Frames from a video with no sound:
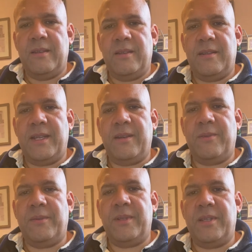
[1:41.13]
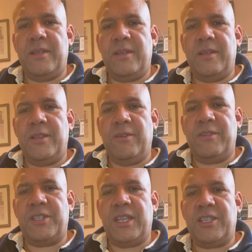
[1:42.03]
Now, your
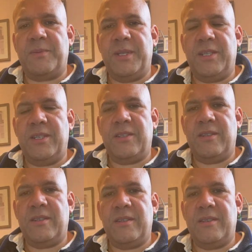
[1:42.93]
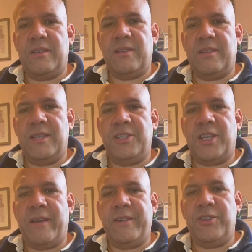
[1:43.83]
assessment is
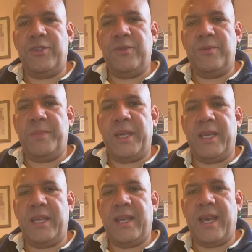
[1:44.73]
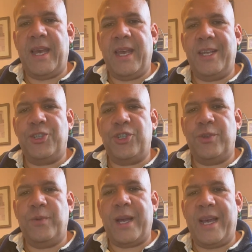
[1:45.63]
going to be a
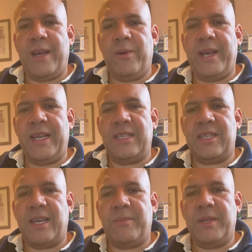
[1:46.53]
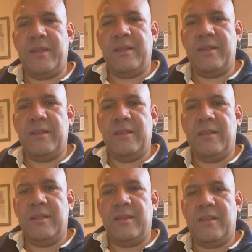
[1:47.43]
2-hour exam
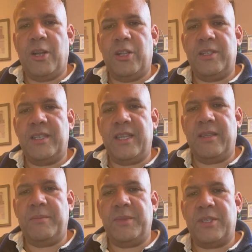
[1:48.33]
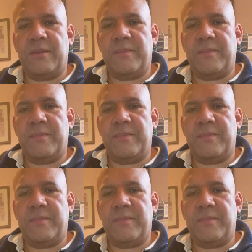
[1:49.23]
on Teams,